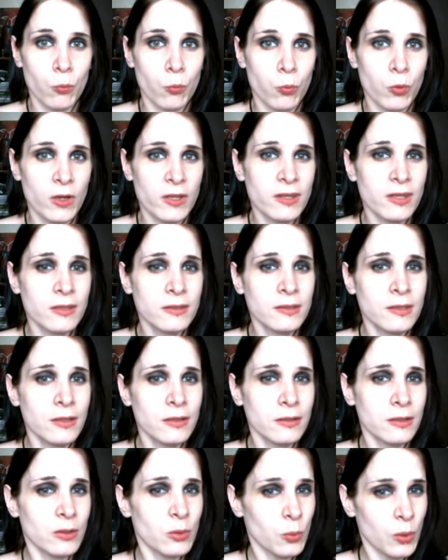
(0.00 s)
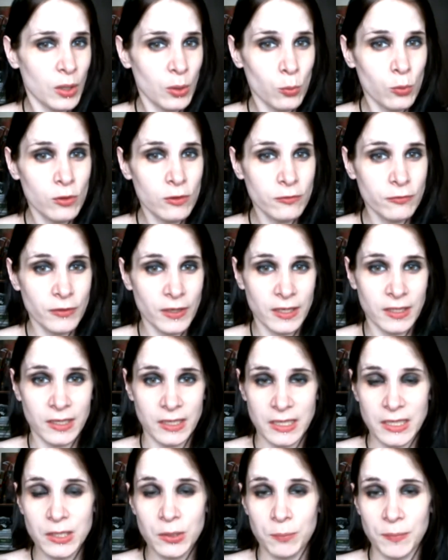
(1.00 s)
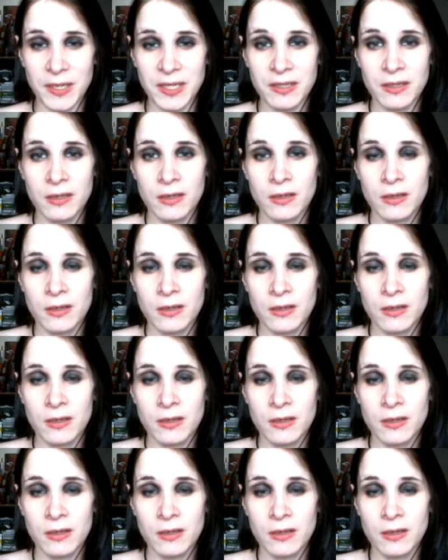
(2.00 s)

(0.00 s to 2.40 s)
with another werewolf and a human.